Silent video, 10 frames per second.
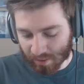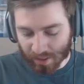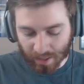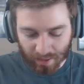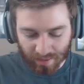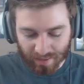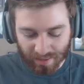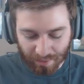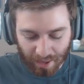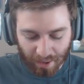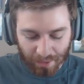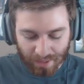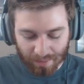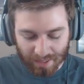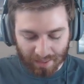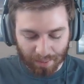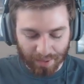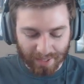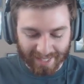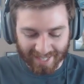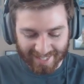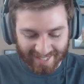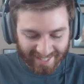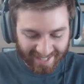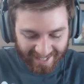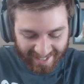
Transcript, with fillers: okay, good. It almost missed the Princess.